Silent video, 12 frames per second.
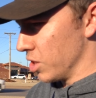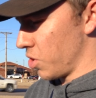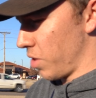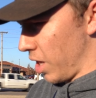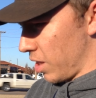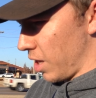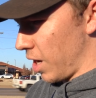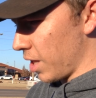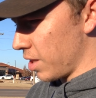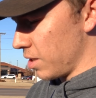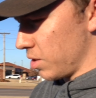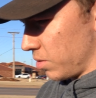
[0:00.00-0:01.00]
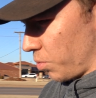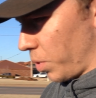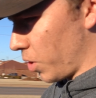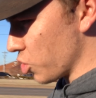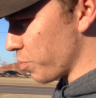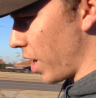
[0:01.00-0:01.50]
So they, they got the
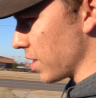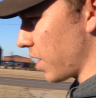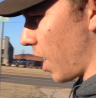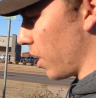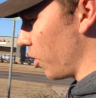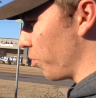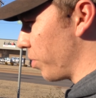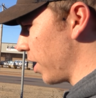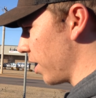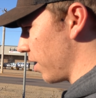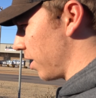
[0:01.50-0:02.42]
wheel spaced out a little bit.